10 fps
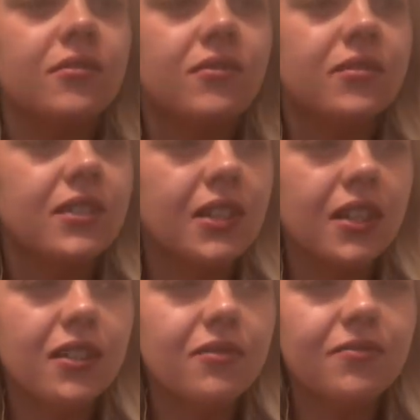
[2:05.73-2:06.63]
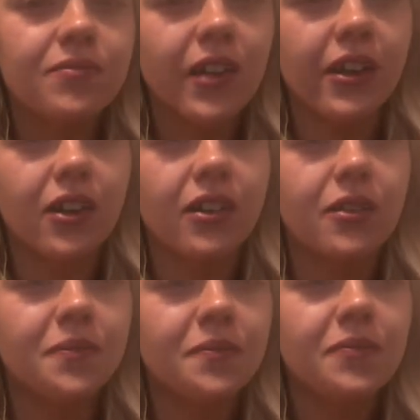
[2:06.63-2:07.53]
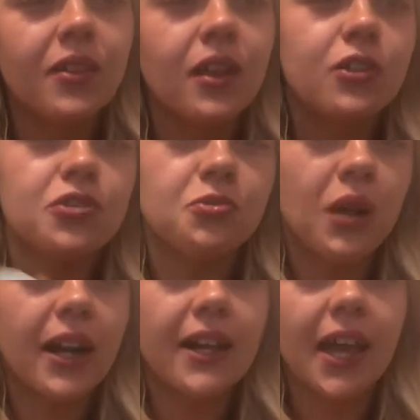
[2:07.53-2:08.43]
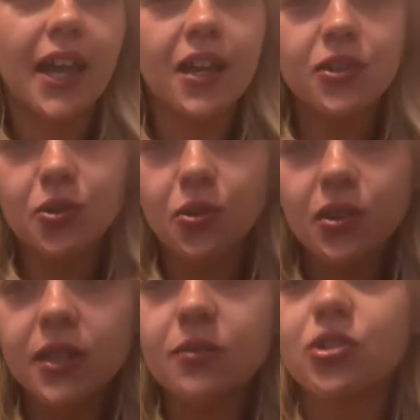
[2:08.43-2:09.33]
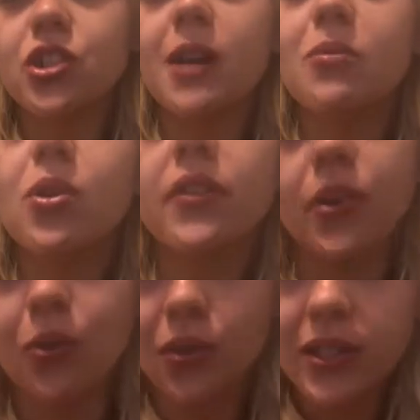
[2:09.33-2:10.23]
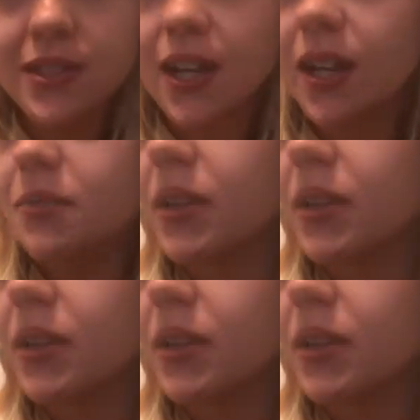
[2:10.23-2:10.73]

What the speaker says: skin, like a dry and oily, which I'm more on the oily side, but